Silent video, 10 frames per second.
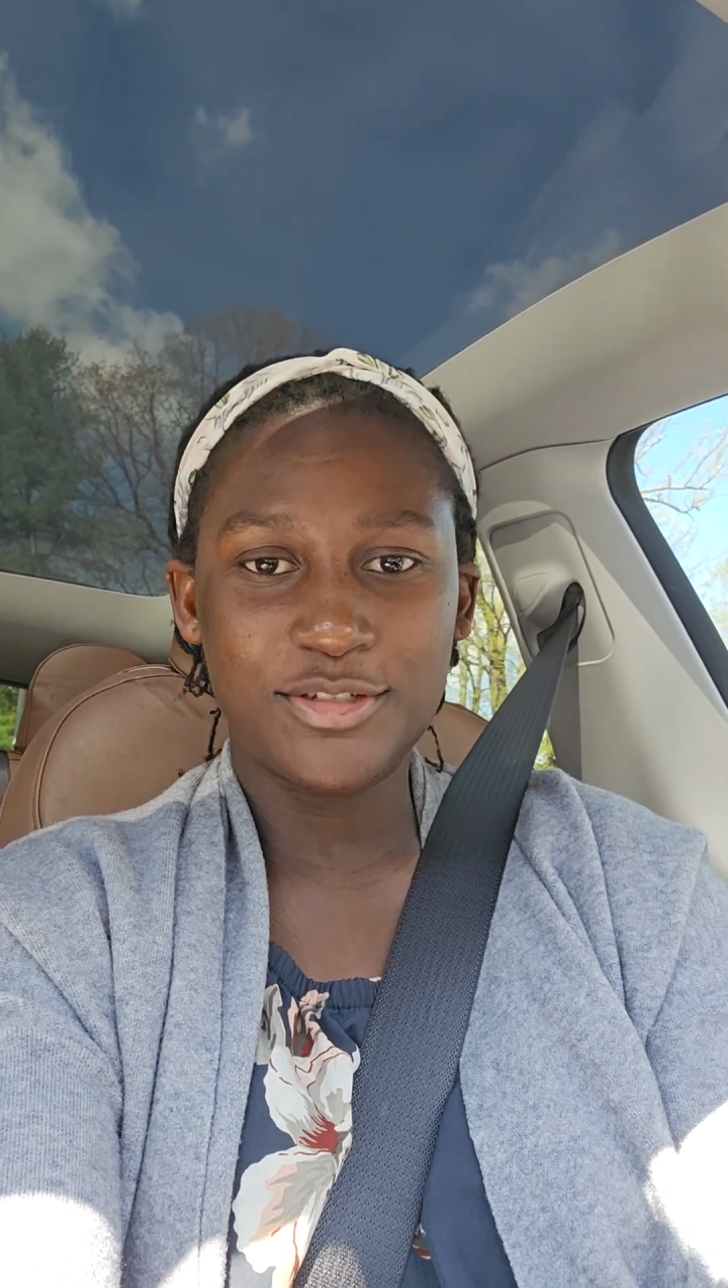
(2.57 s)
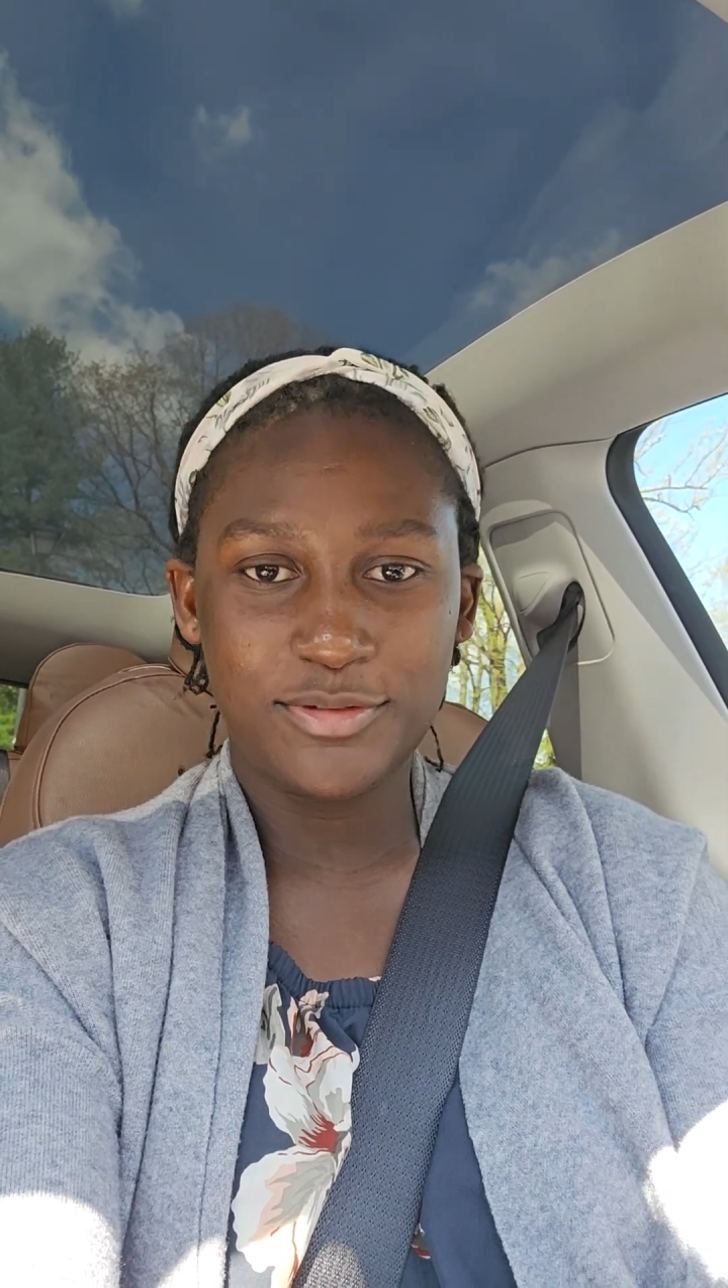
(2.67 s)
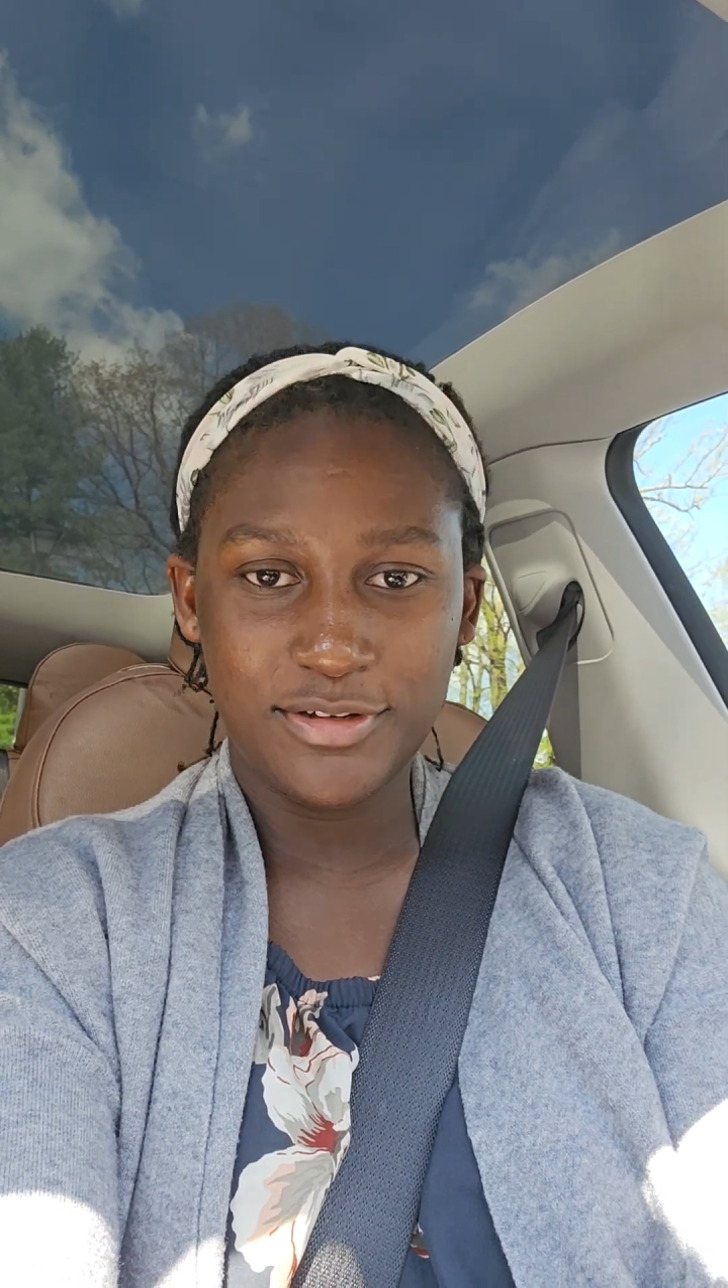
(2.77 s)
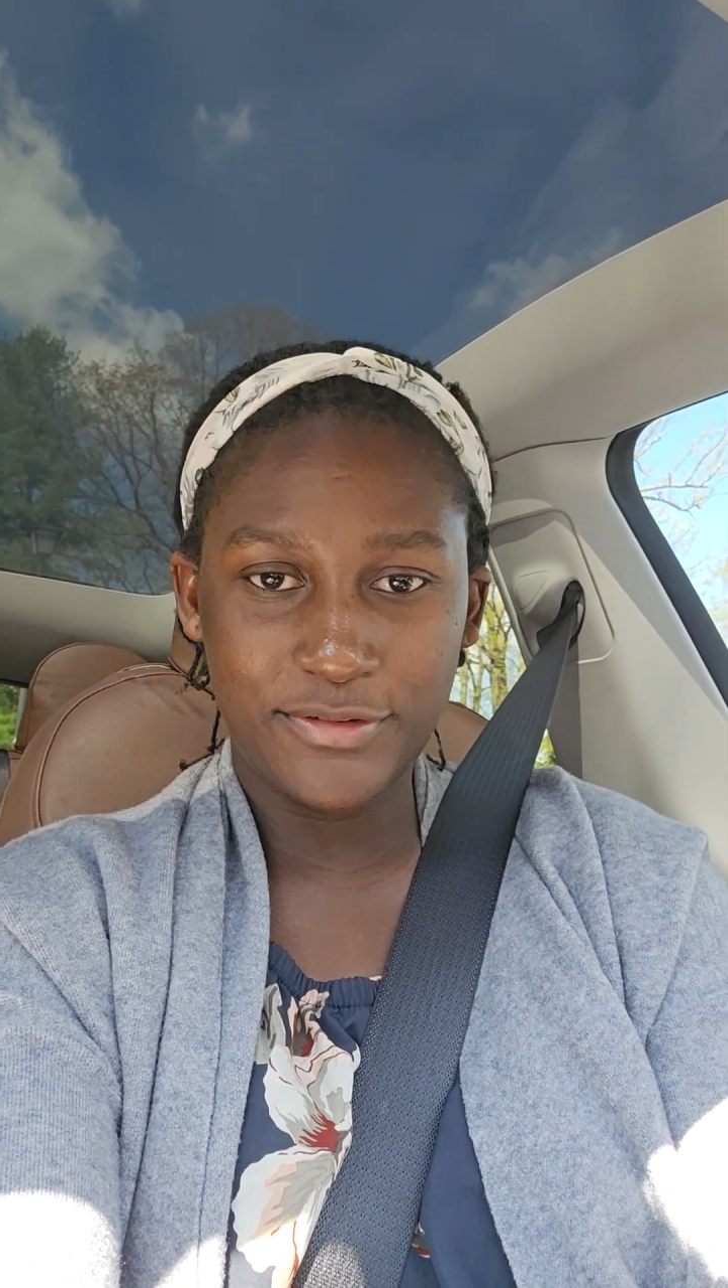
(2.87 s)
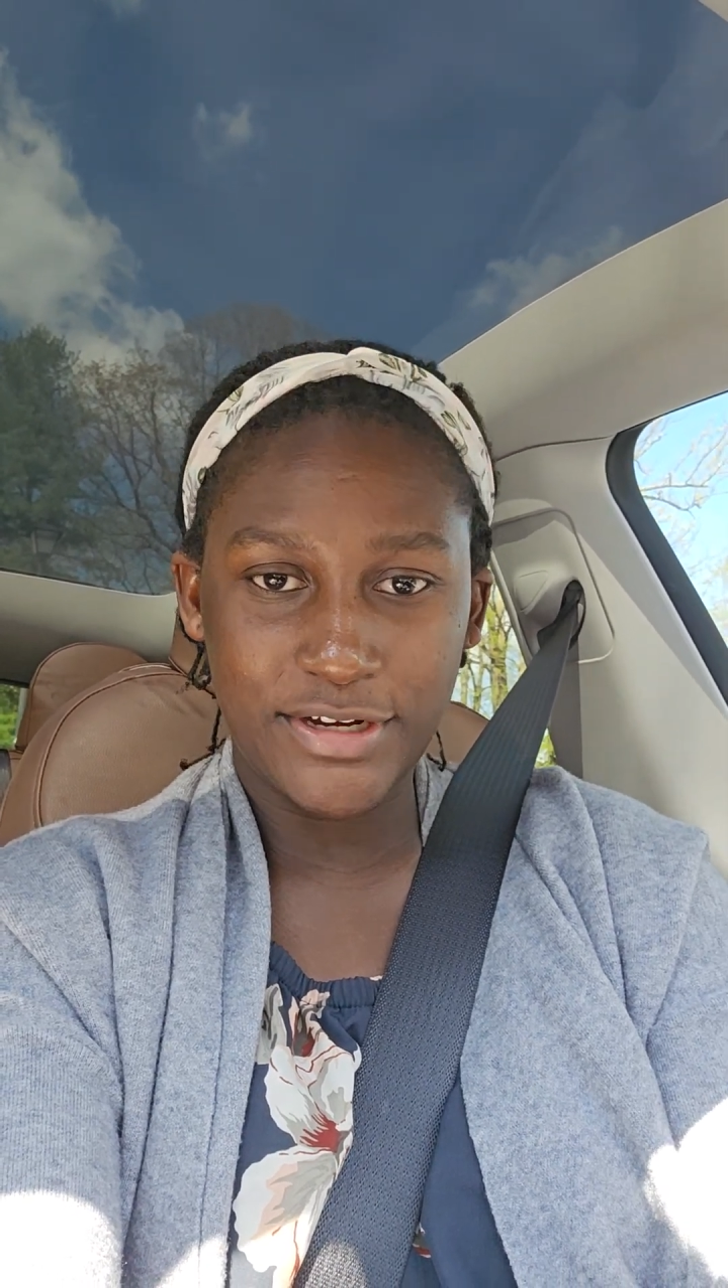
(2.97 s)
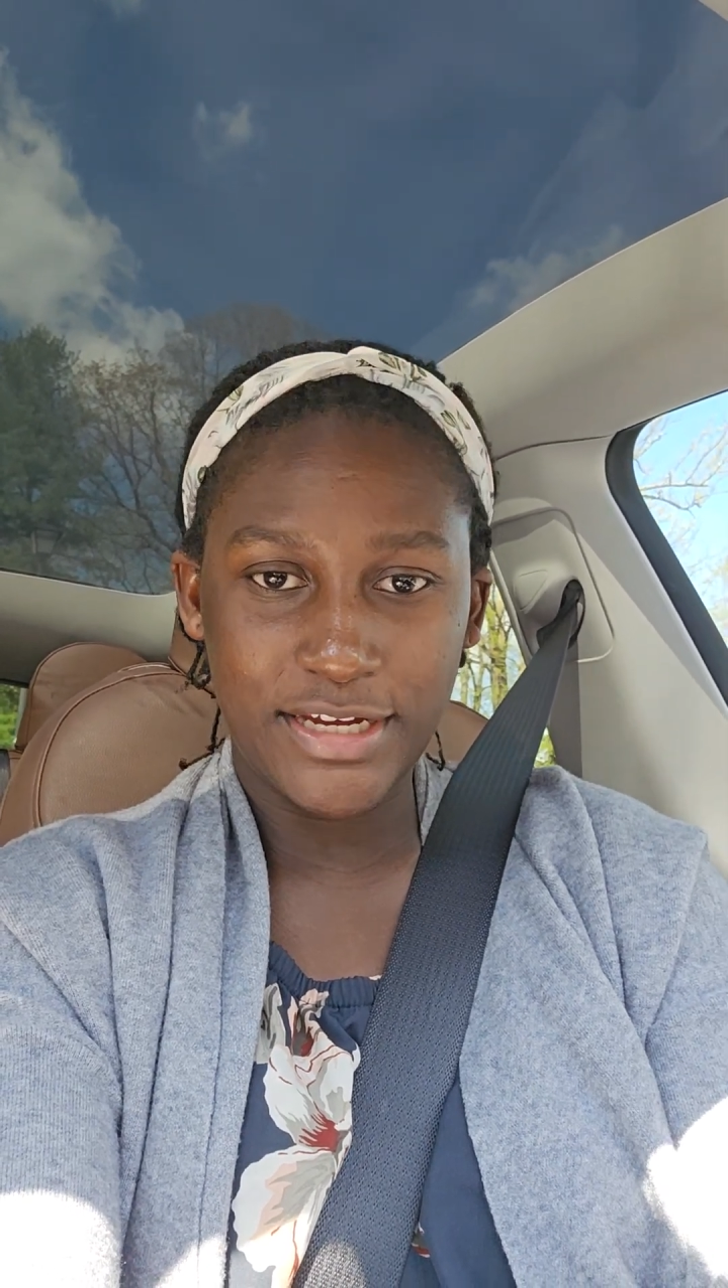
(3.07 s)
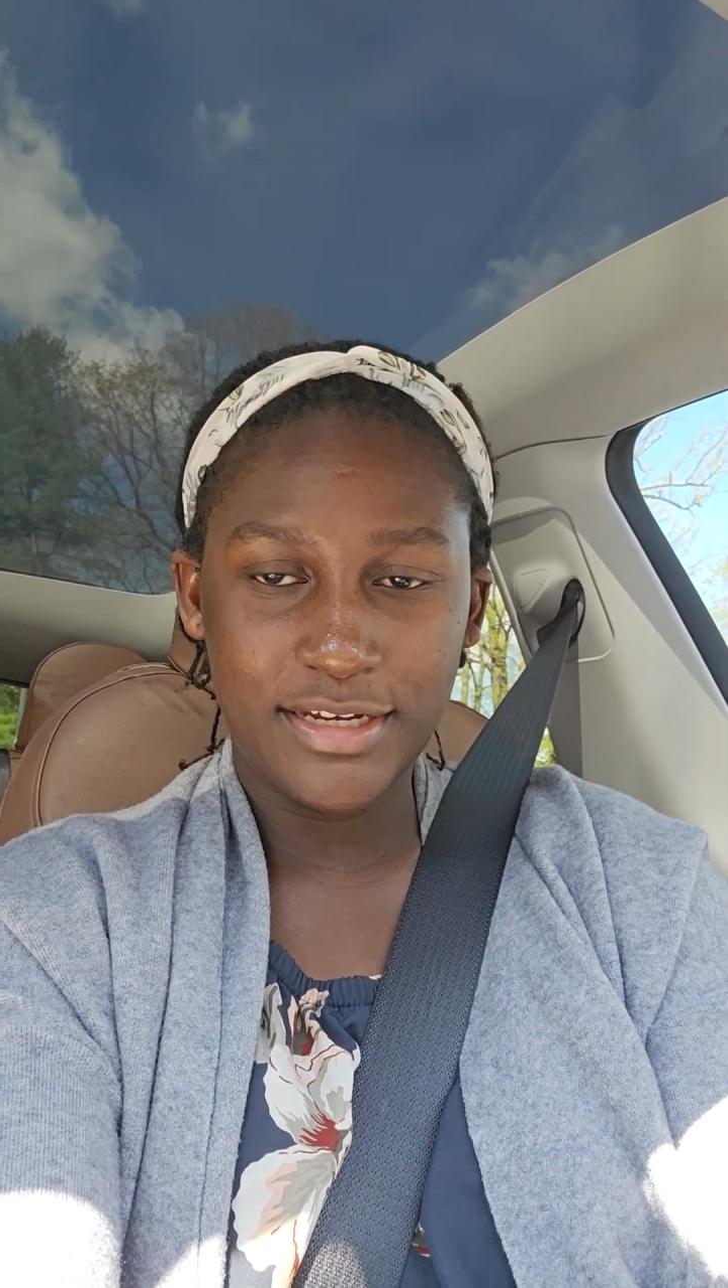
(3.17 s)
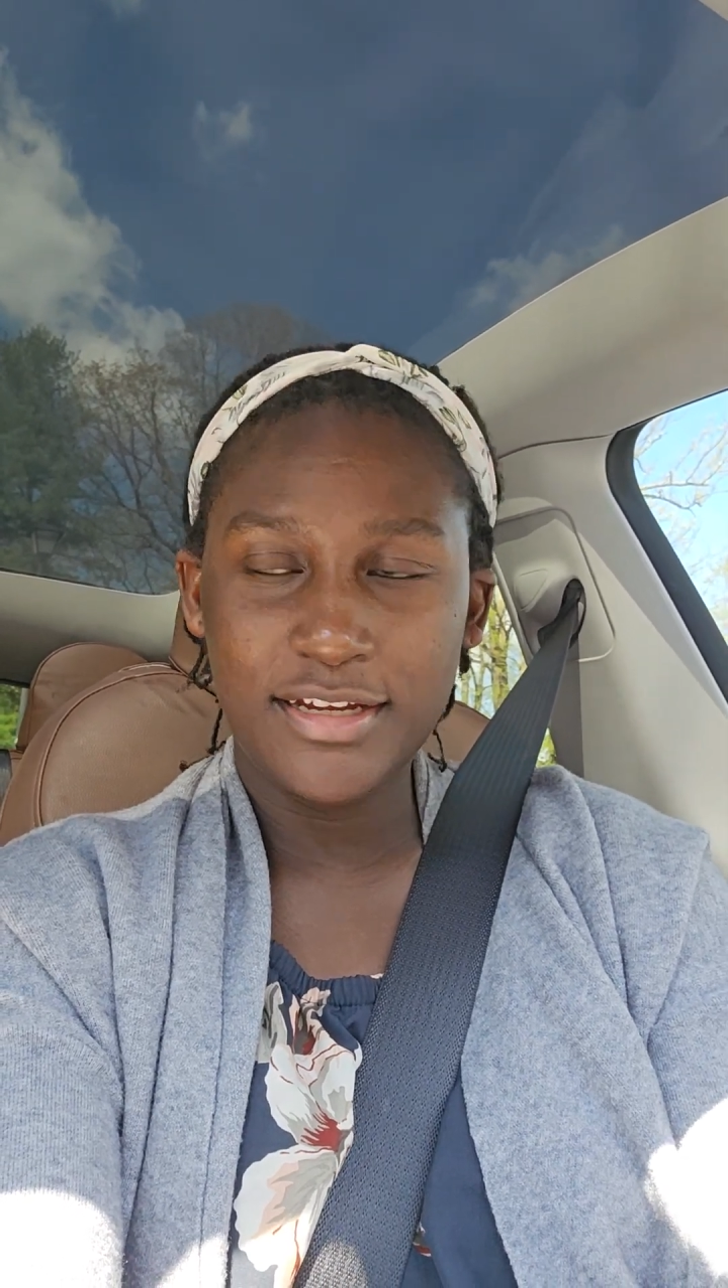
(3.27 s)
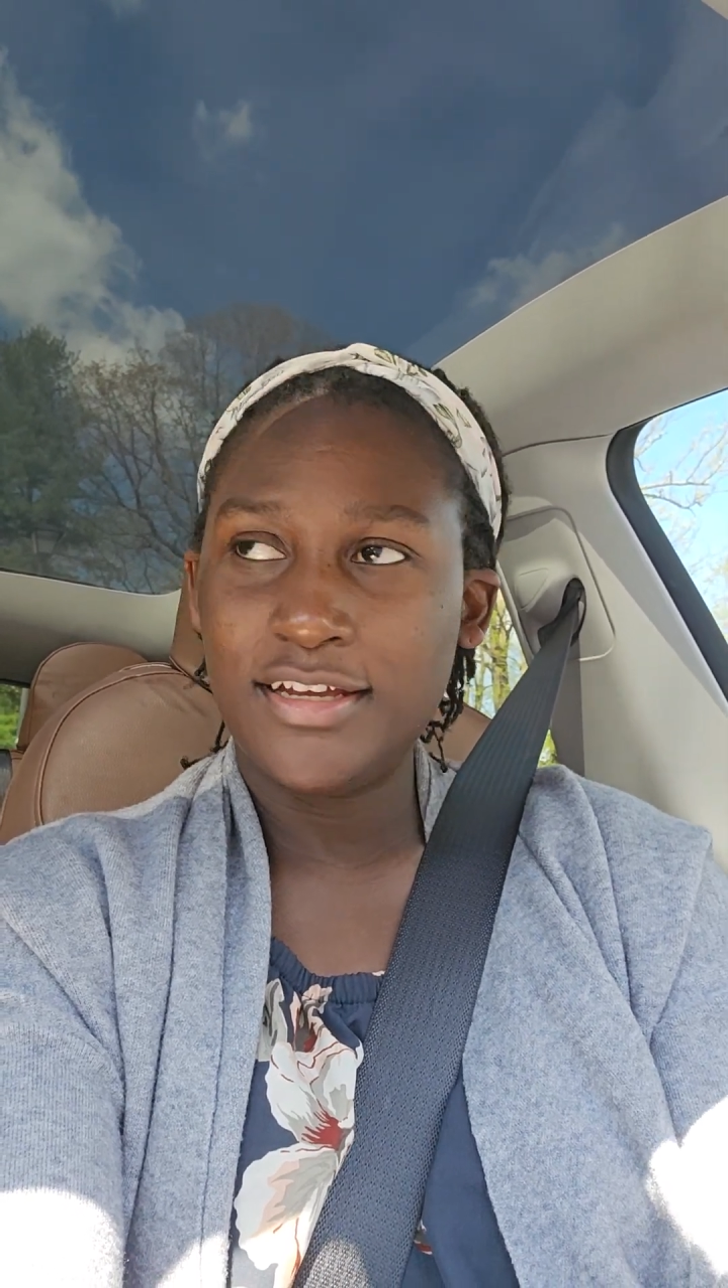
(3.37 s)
doing great.